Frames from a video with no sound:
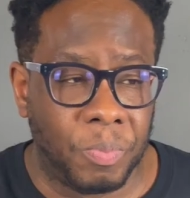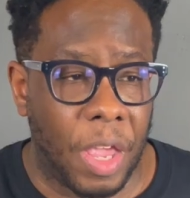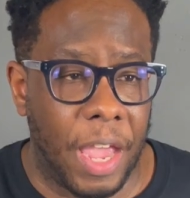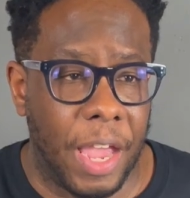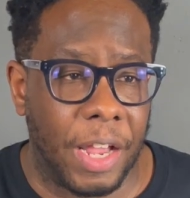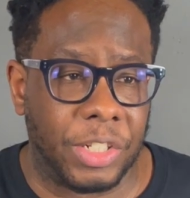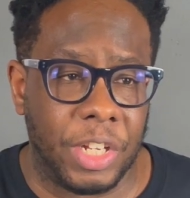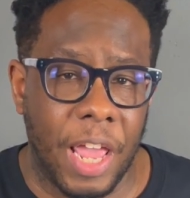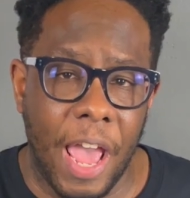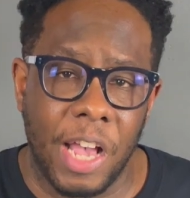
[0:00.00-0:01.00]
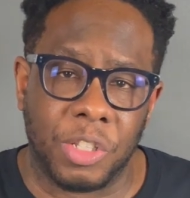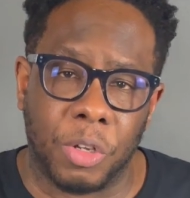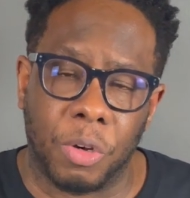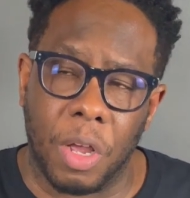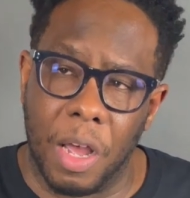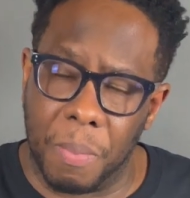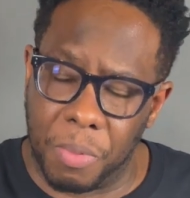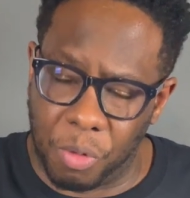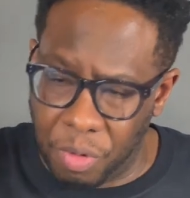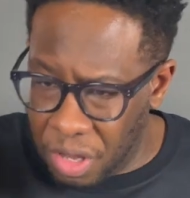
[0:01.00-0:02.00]
and she has
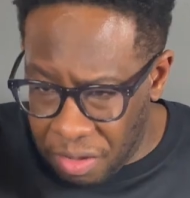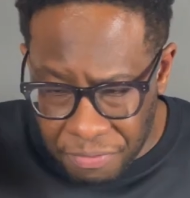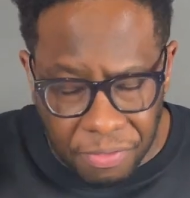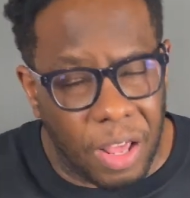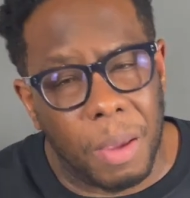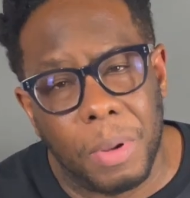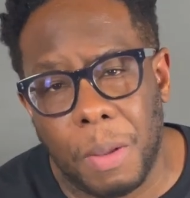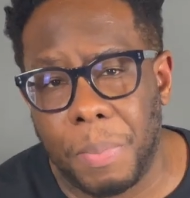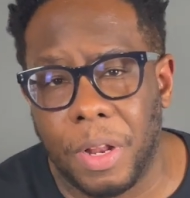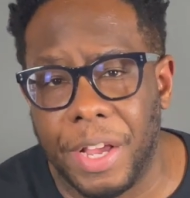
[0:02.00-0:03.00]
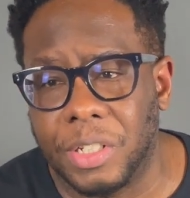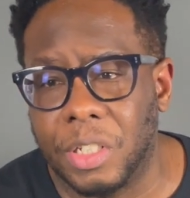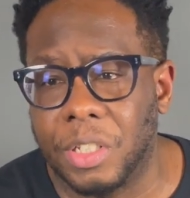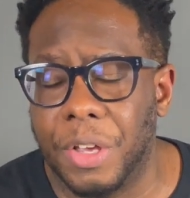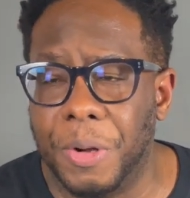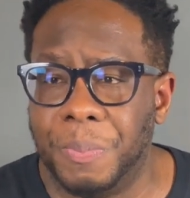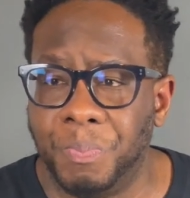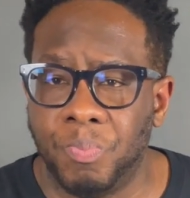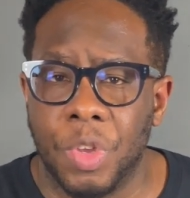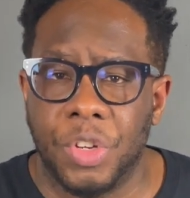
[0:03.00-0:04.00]
green flame manipulation. So
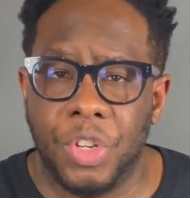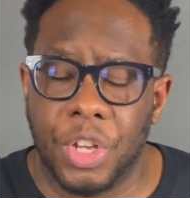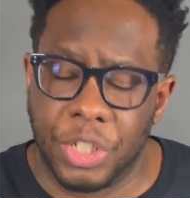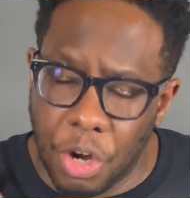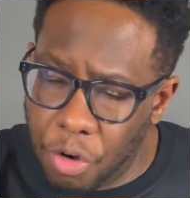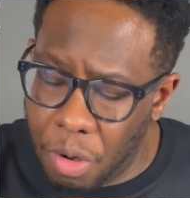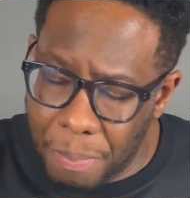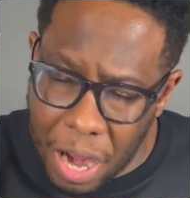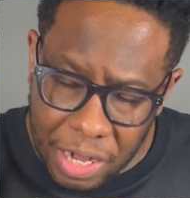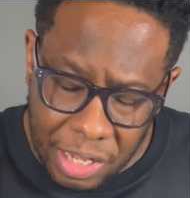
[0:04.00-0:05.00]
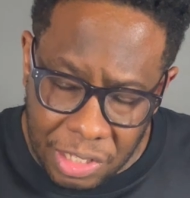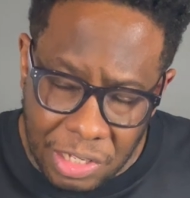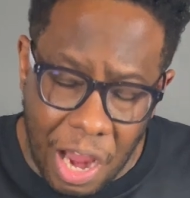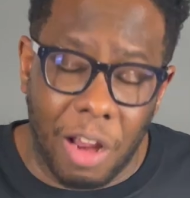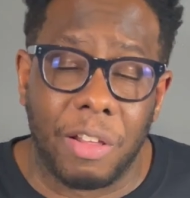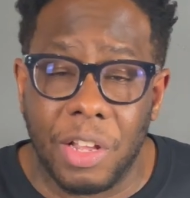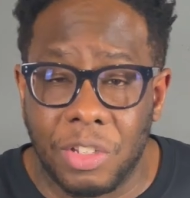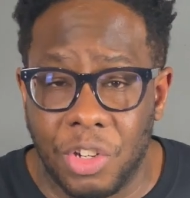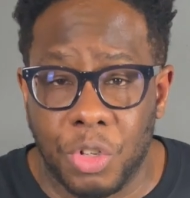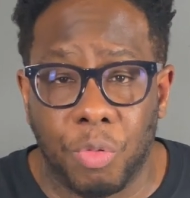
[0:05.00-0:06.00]
she can turn her body entirely into
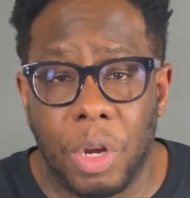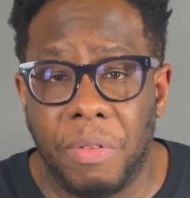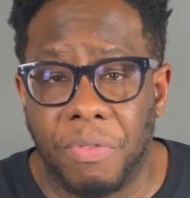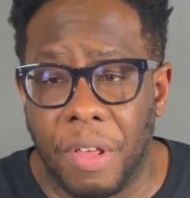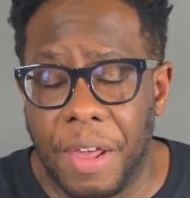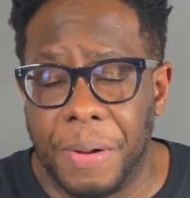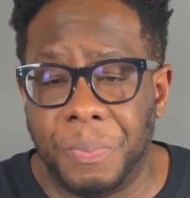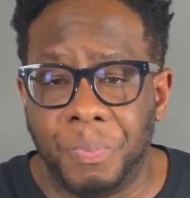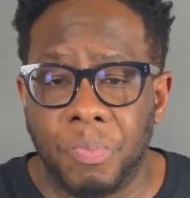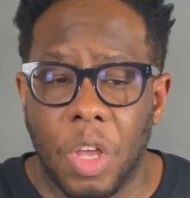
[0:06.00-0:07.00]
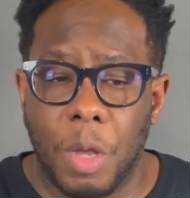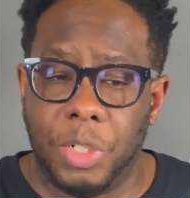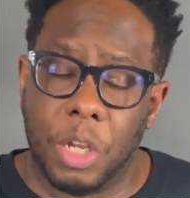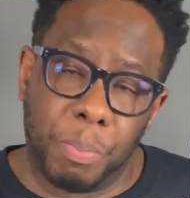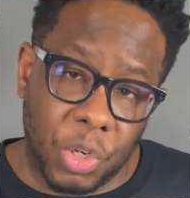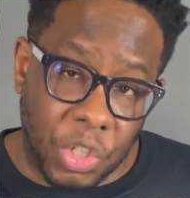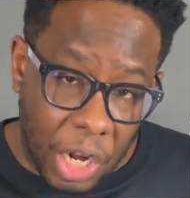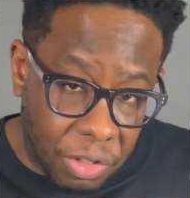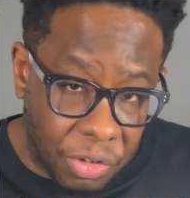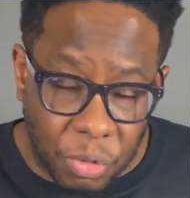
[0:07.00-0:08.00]
this green flame. She can
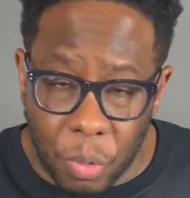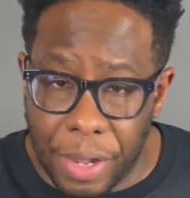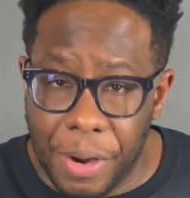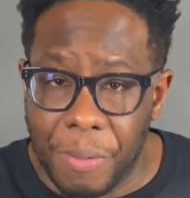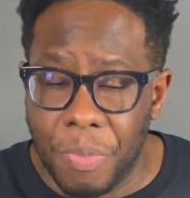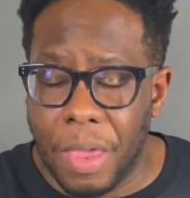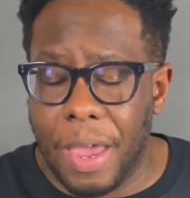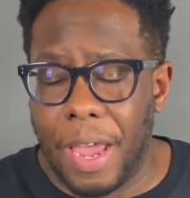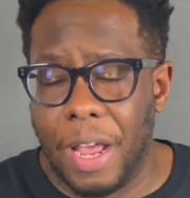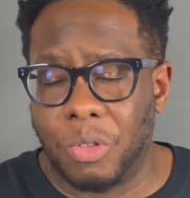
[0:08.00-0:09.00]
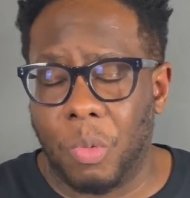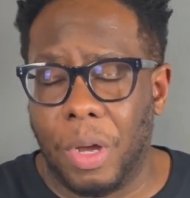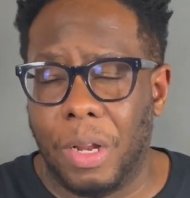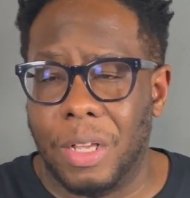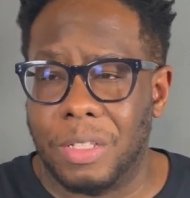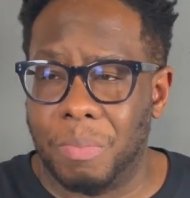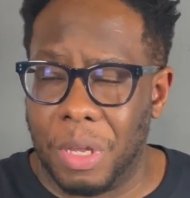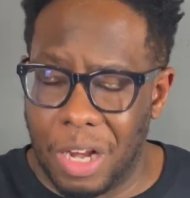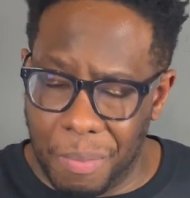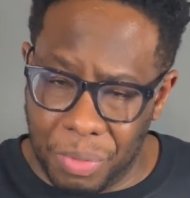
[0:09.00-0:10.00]
project it as well as
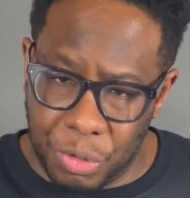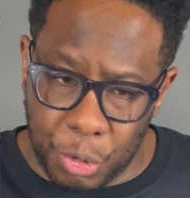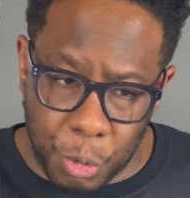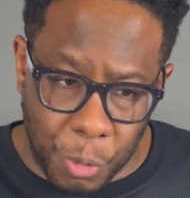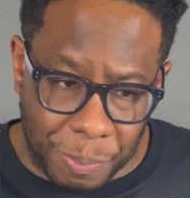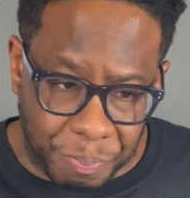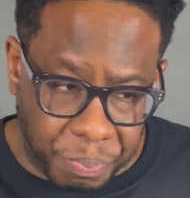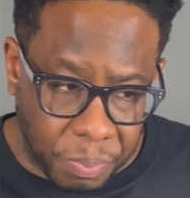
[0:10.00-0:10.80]
being able to